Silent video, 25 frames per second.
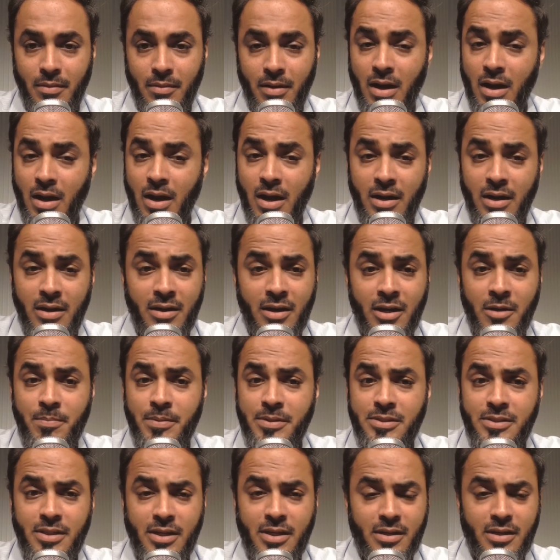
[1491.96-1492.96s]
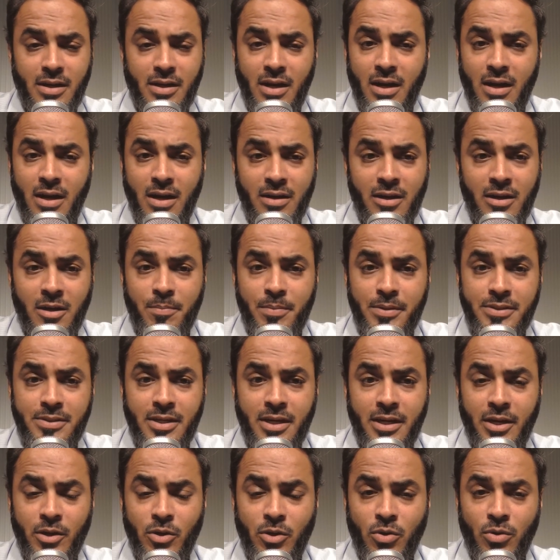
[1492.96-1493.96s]

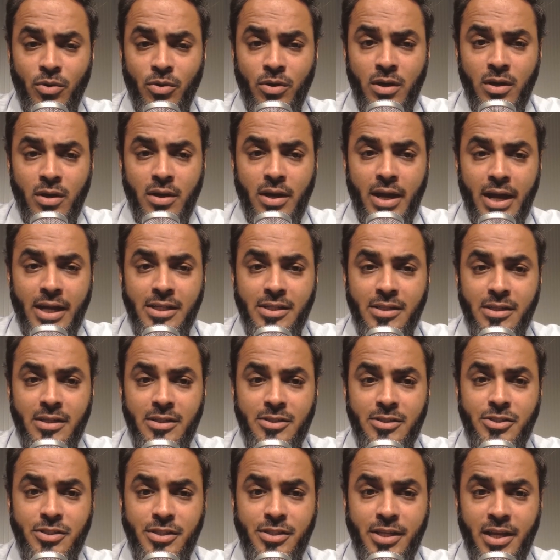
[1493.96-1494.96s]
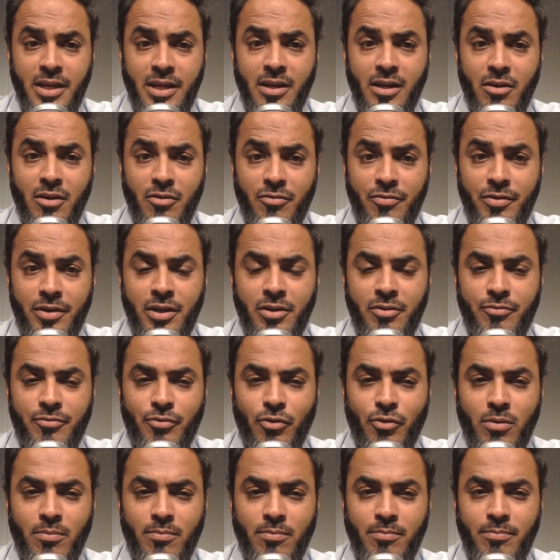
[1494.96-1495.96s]
100%, and stay away
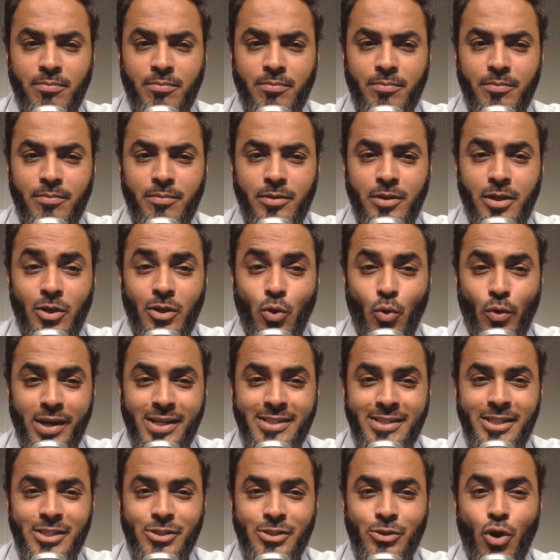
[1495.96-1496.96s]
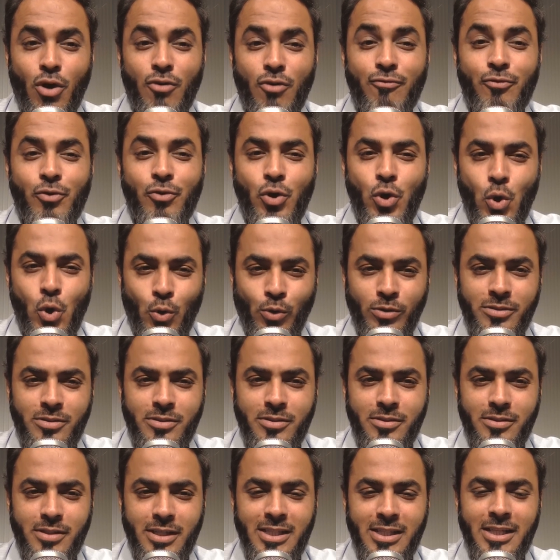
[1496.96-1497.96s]
from the noises of
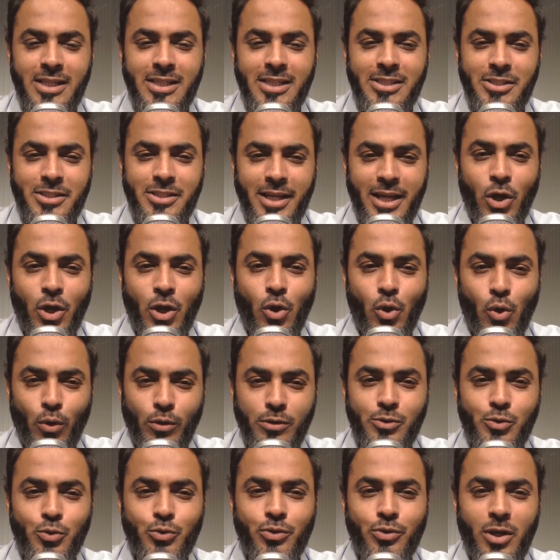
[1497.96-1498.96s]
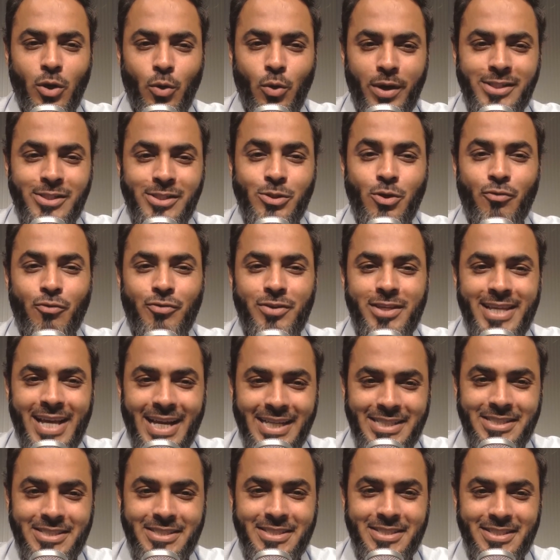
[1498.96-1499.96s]
no's and stay close to the noises of
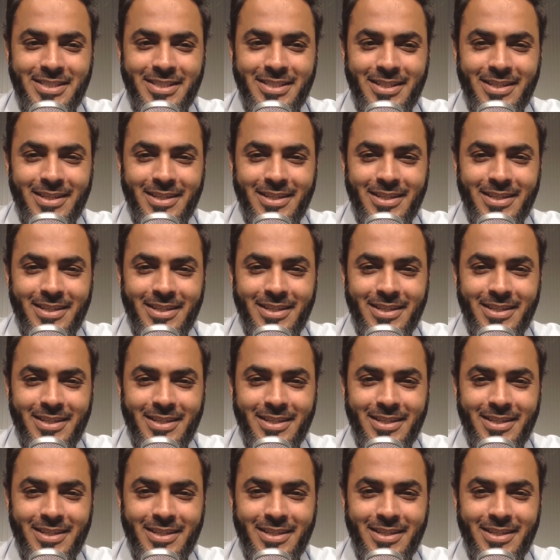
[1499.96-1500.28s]
yes.